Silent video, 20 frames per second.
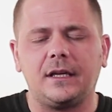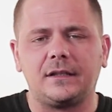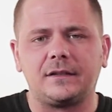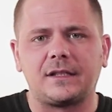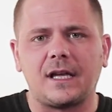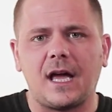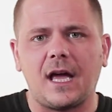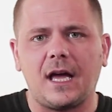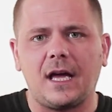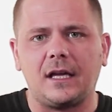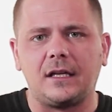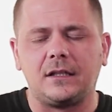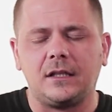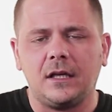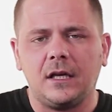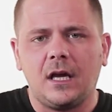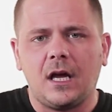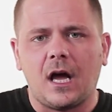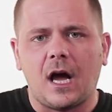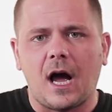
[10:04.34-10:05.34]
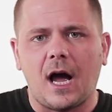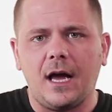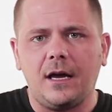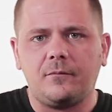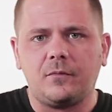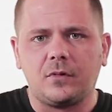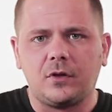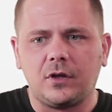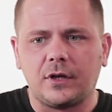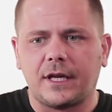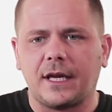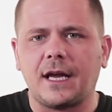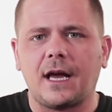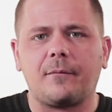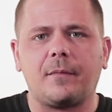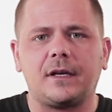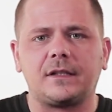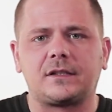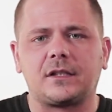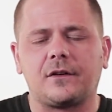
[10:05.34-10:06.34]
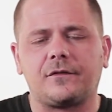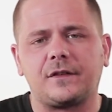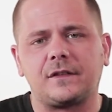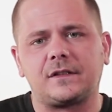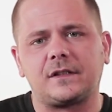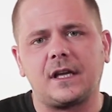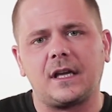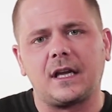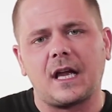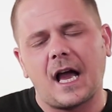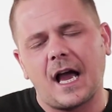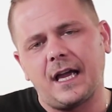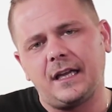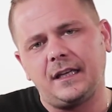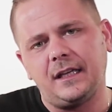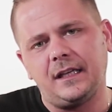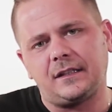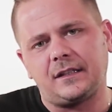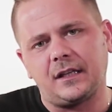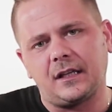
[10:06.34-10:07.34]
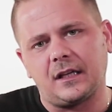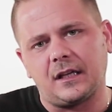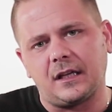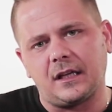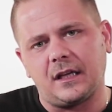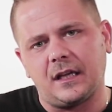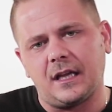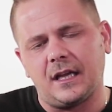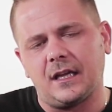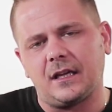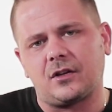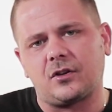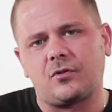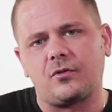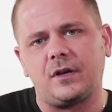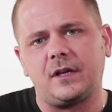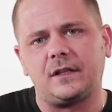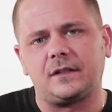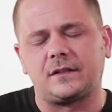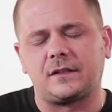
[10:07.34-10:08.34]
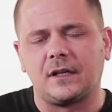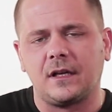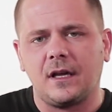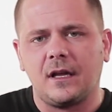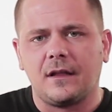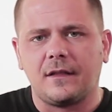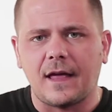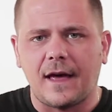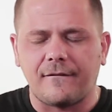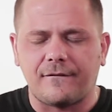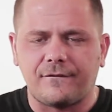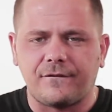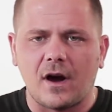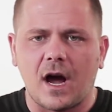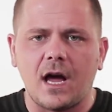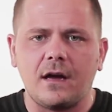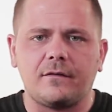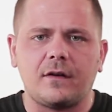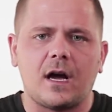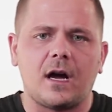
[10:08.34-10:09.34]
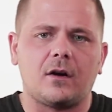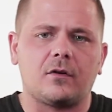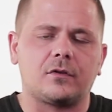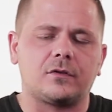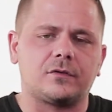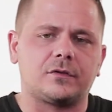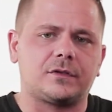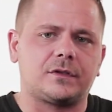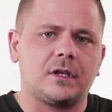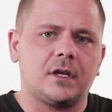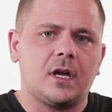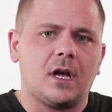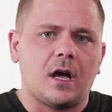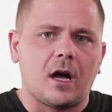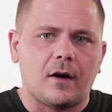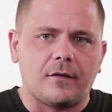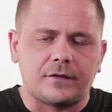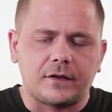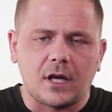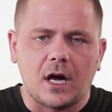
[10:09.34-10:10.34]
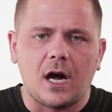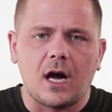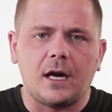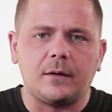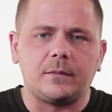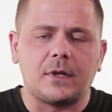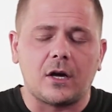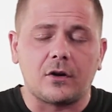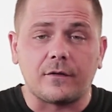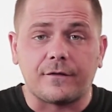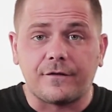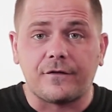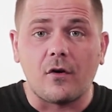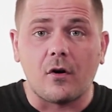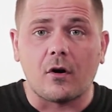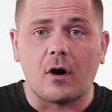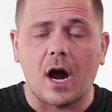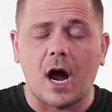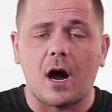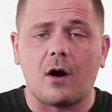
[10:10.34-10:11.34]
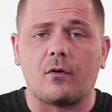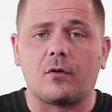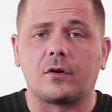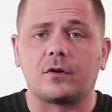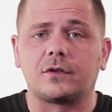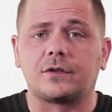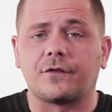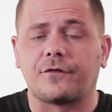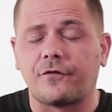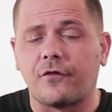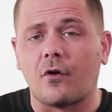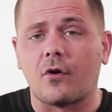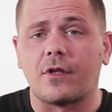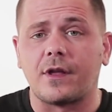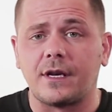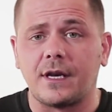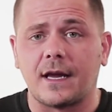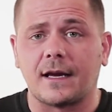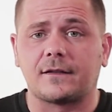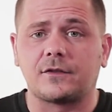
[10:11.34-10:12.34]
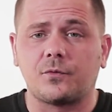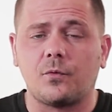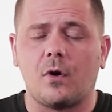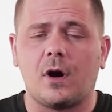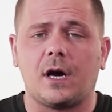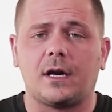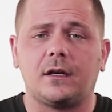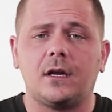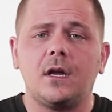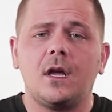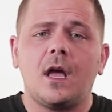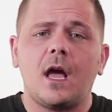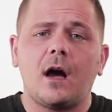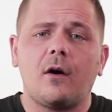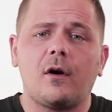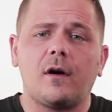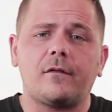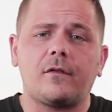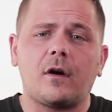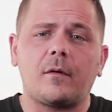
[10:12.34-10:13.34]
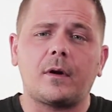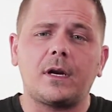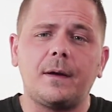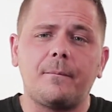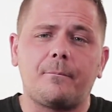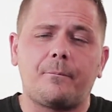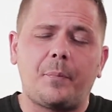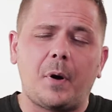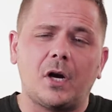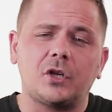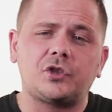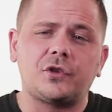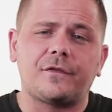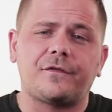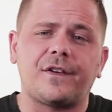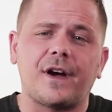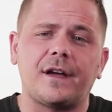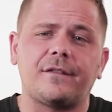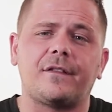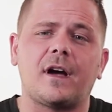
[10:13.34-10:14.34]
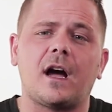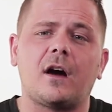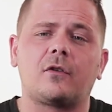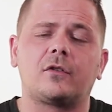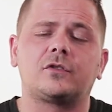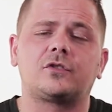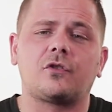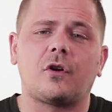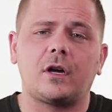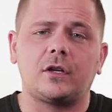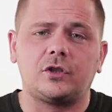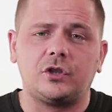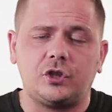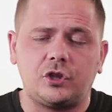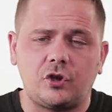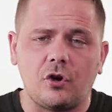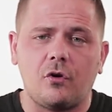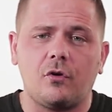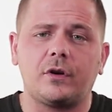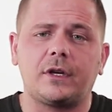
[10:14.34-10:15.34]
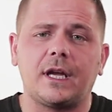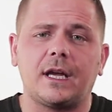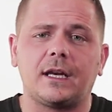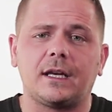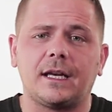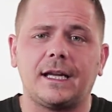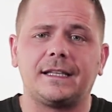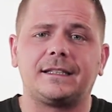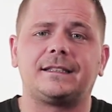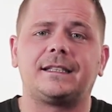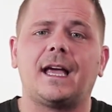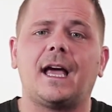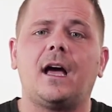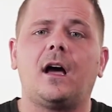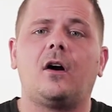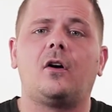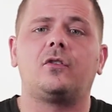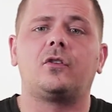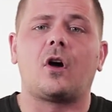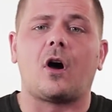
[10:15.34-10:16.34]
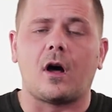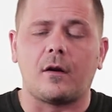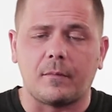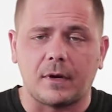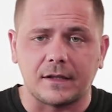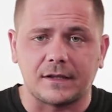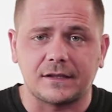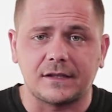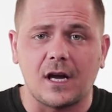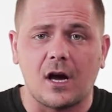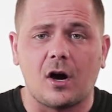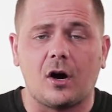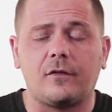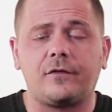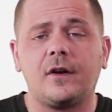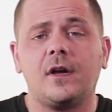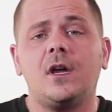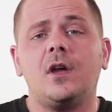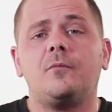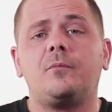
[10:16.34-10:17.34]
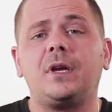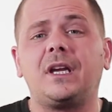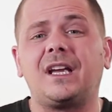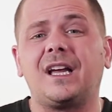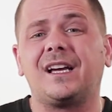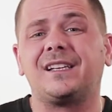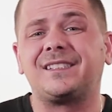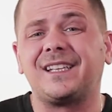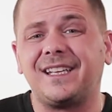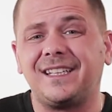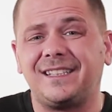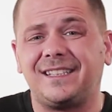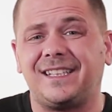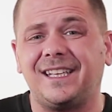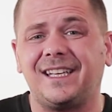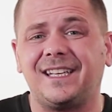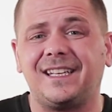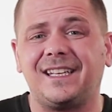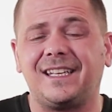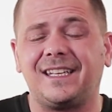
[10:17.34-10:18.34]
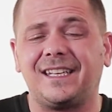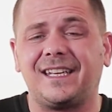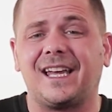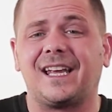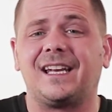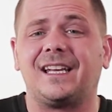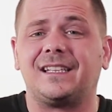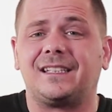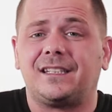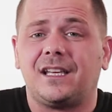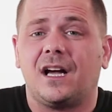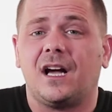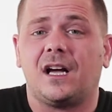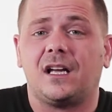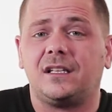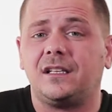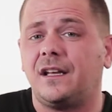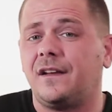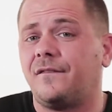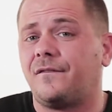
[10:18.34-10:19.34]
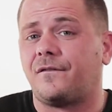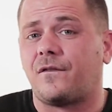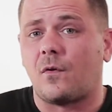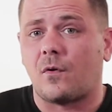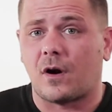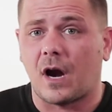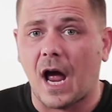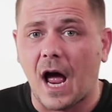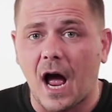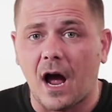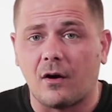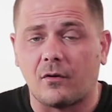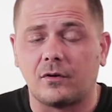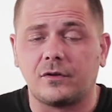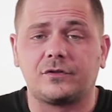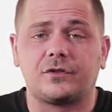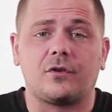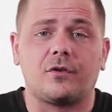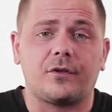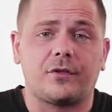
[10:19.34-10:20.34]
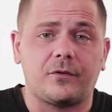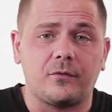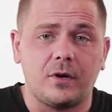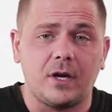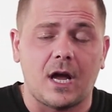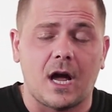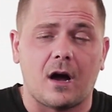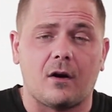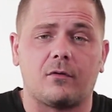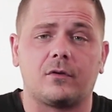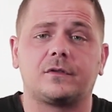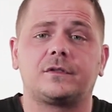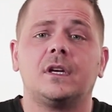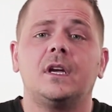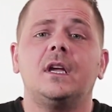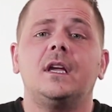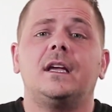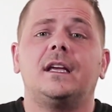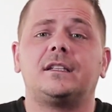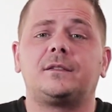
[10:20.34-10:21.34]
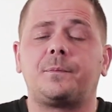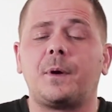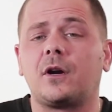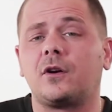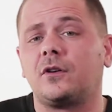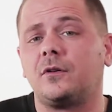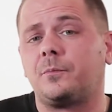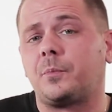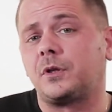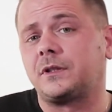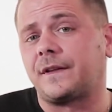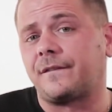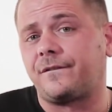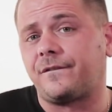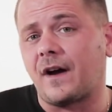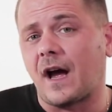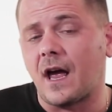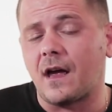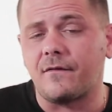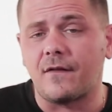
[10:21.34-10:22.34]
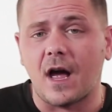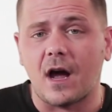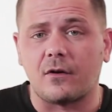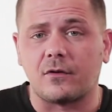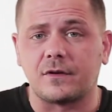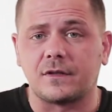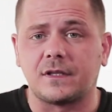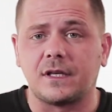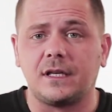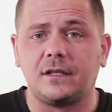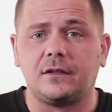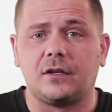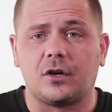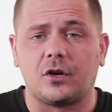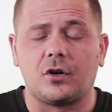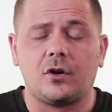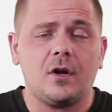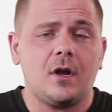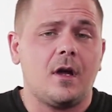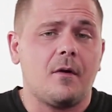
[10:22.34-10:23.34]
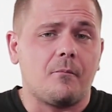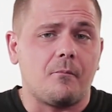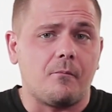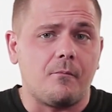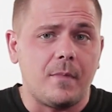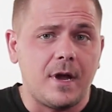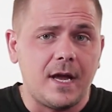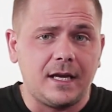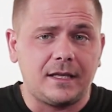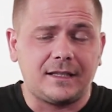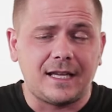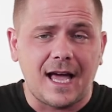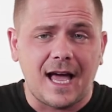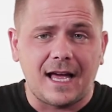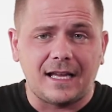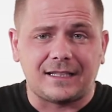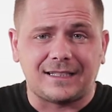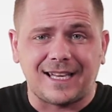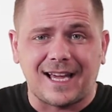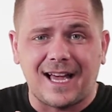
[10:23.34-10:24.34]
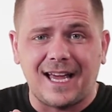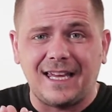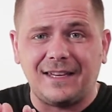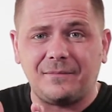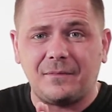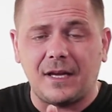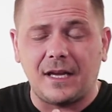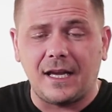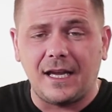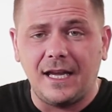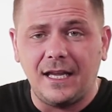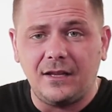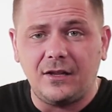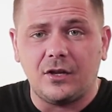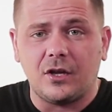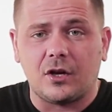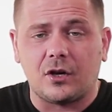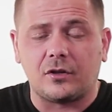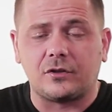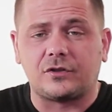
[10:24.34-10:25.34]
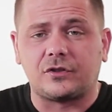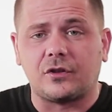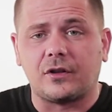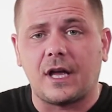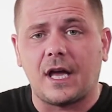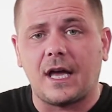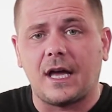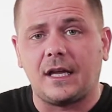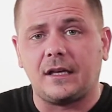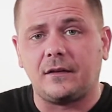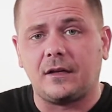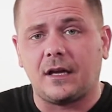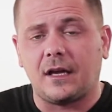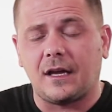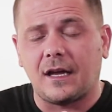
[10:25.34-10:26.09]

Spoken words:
is that I'm looking at myself and saying, I need to increase that 5 hours of time down to 4 hours for the next one. However, I'm gonna budget 5 hours so I don't get let down on myself because I didn't get it done in 4 hours or 3 hours. It's better to put the 5 hours in there, make that time in there so that